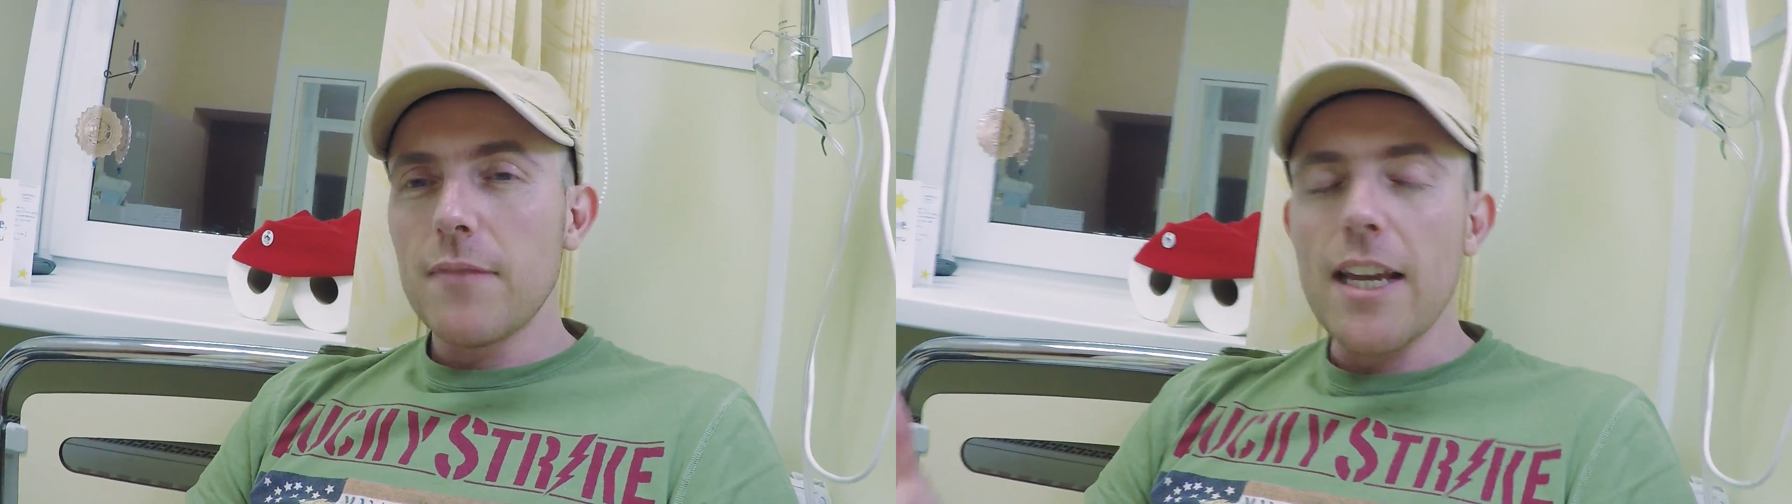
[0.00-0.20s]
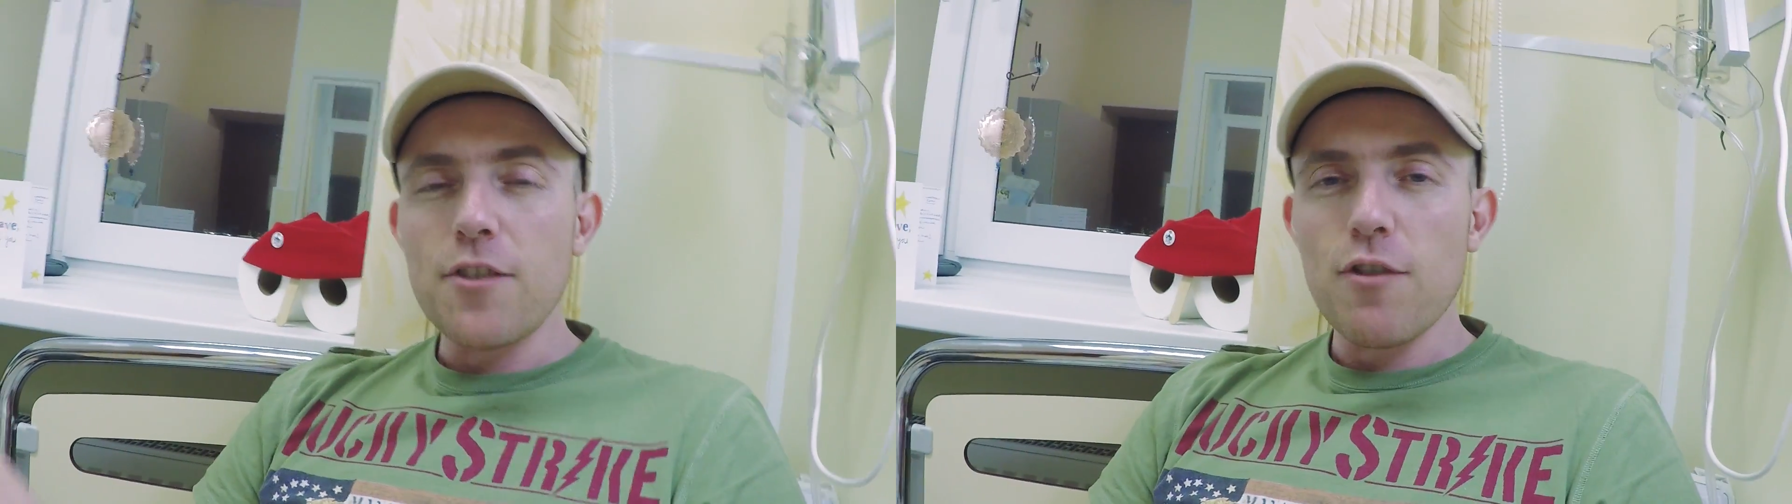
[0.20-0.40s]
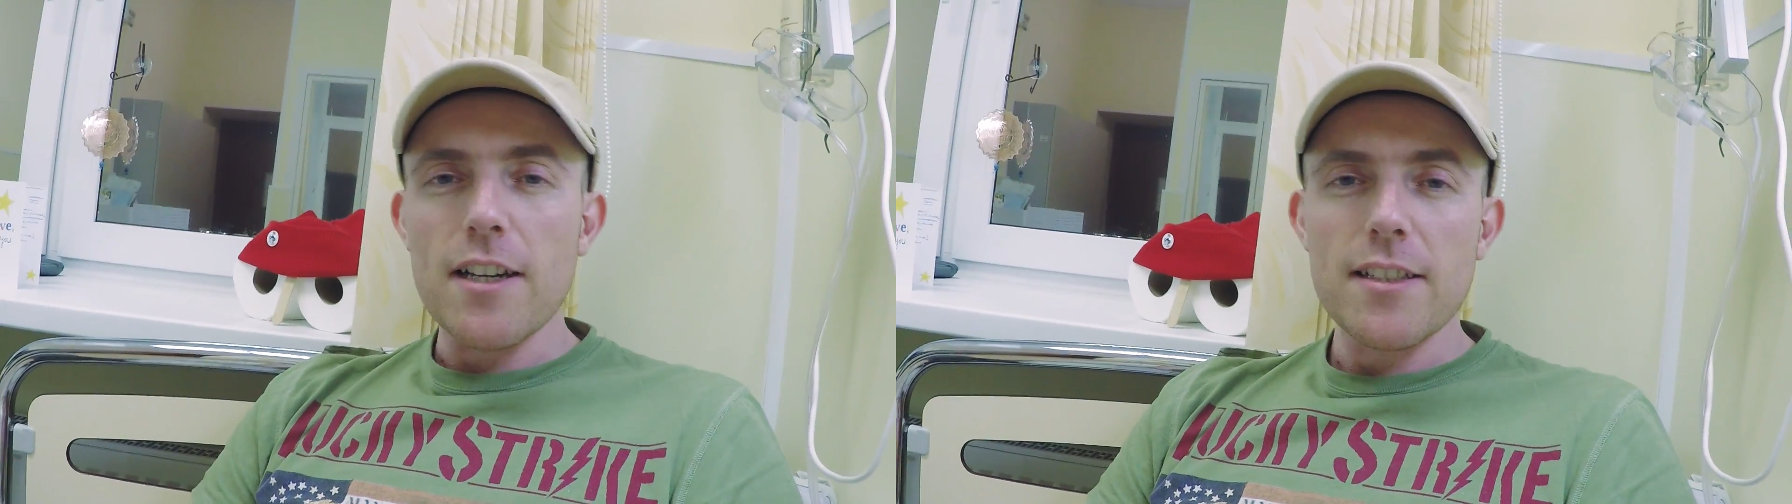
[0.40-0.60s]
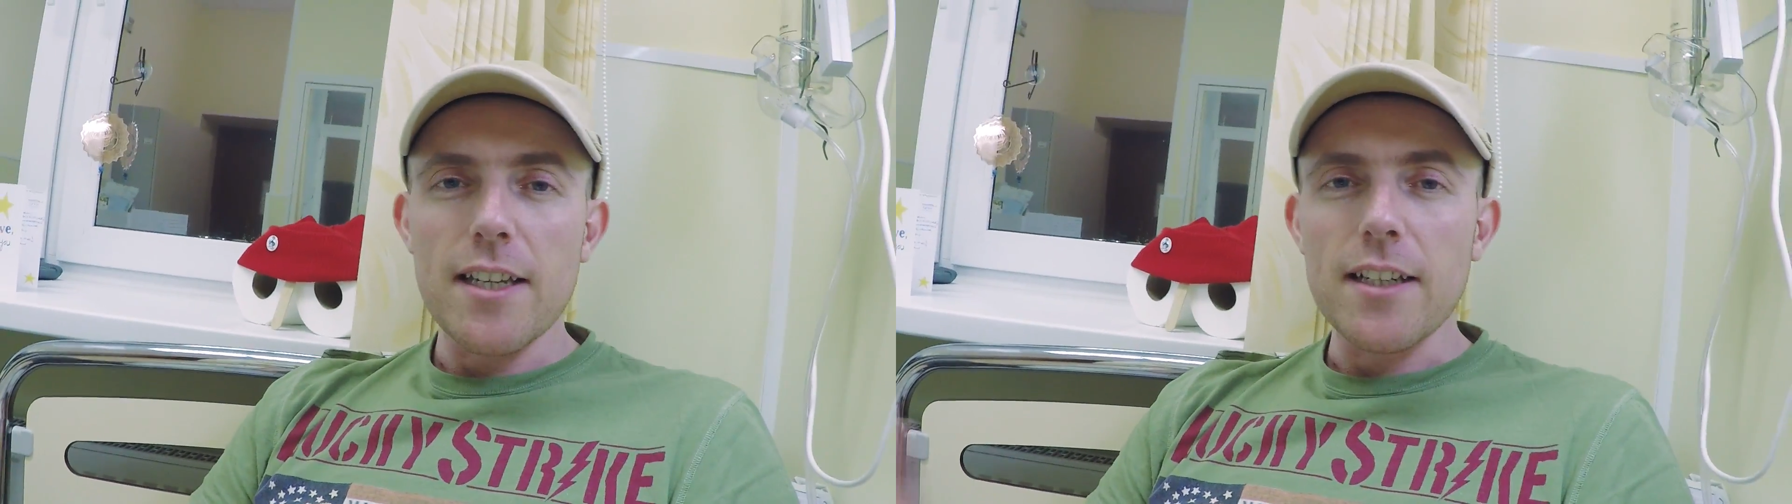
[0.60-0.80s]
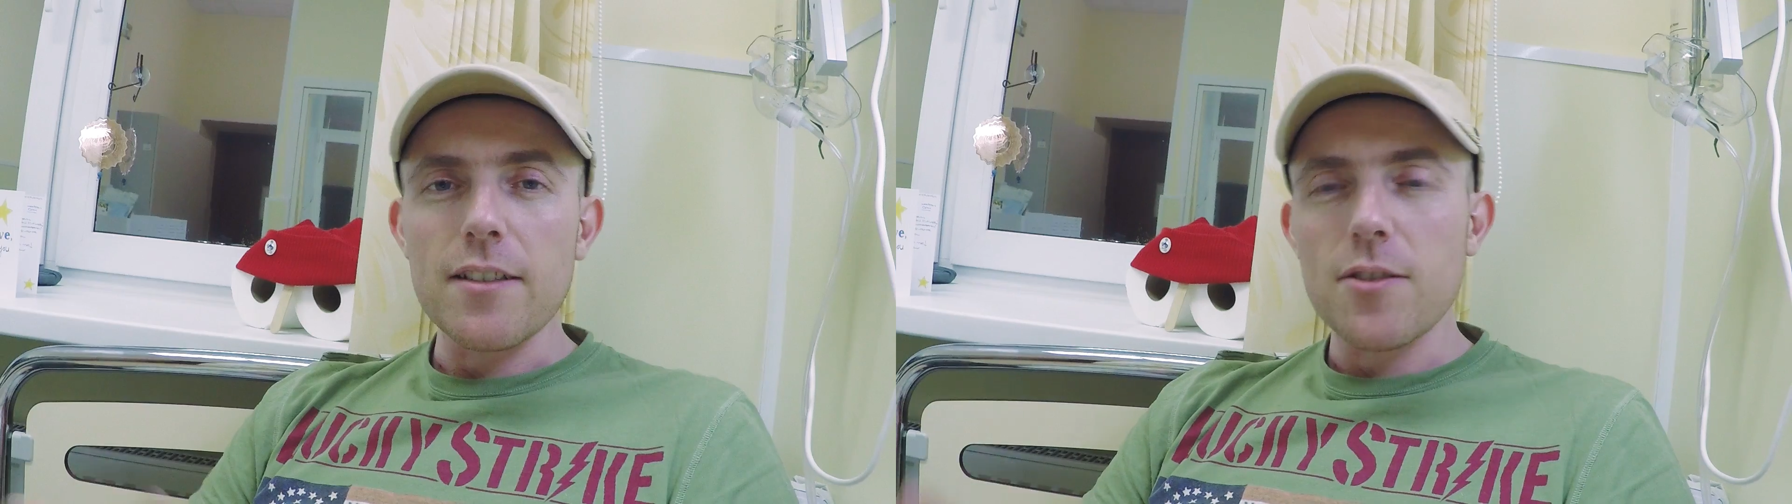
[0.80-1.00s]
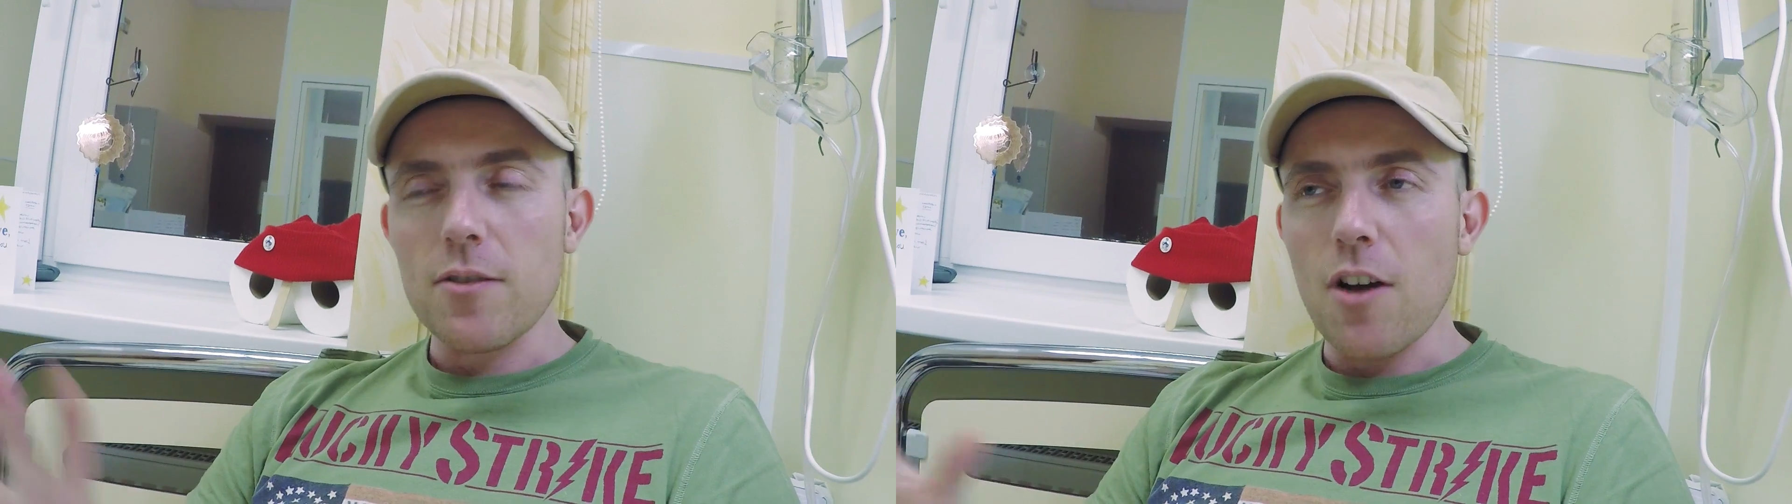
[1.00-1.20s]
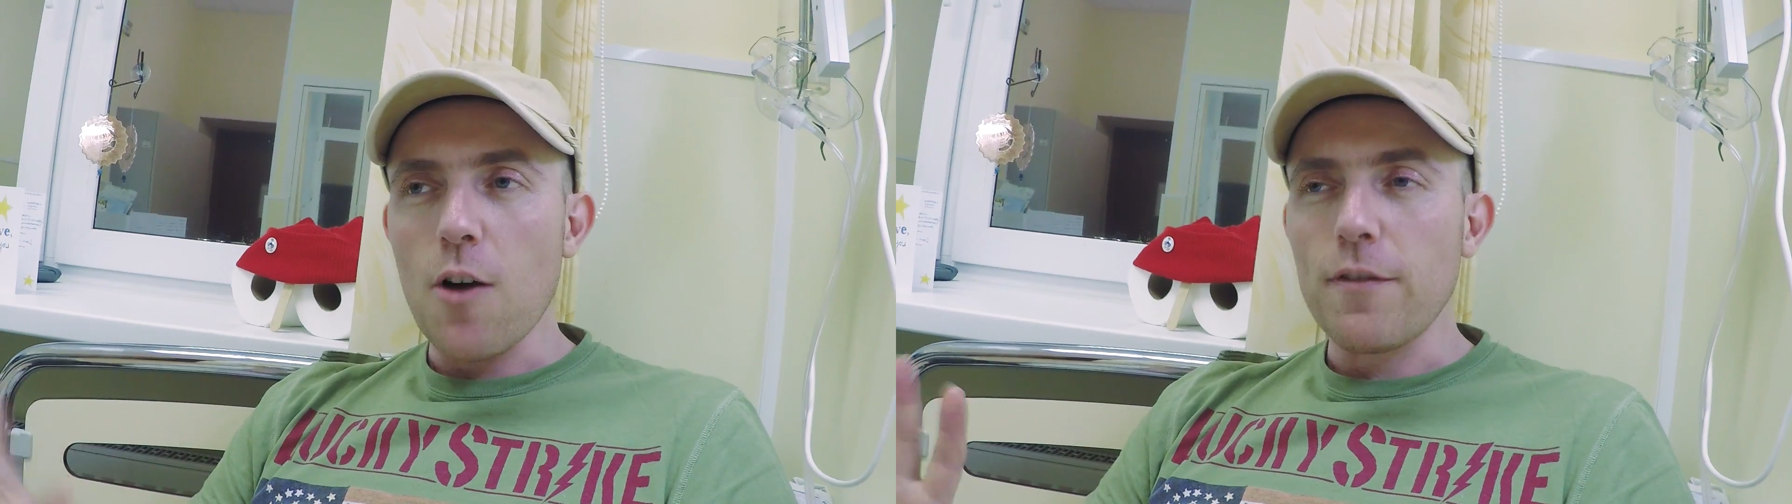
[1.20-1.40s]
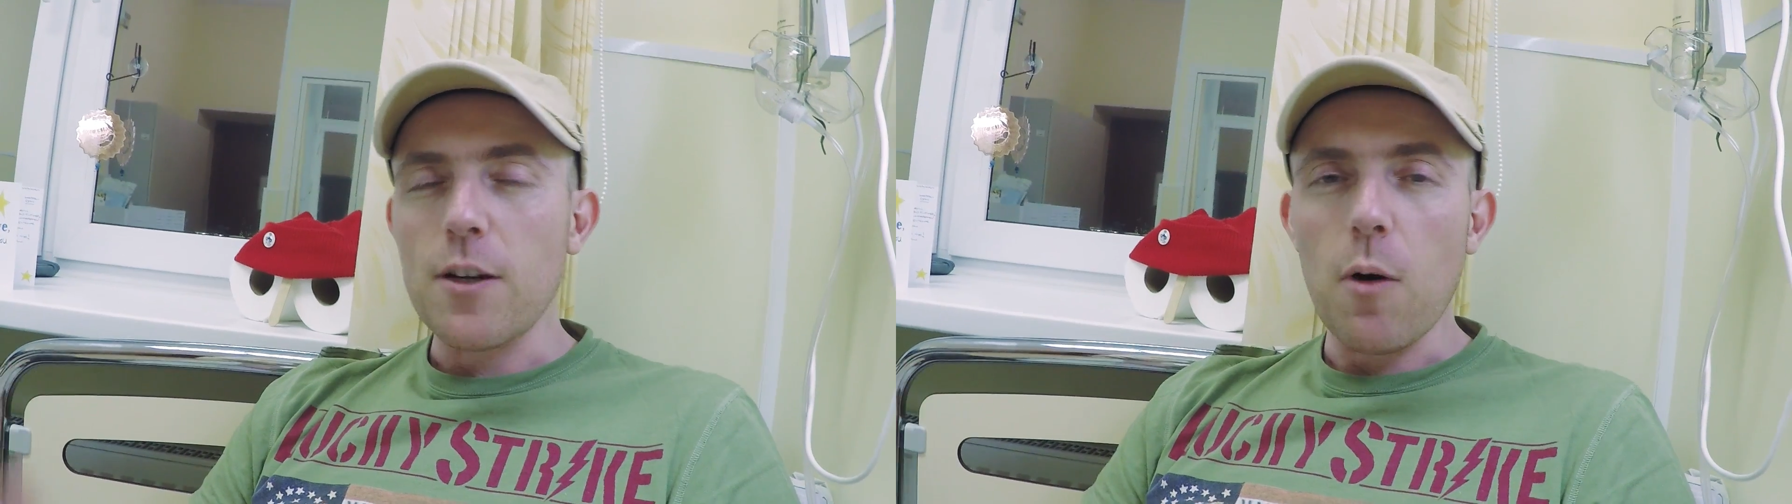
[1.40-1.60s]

interesting and sort of hopefully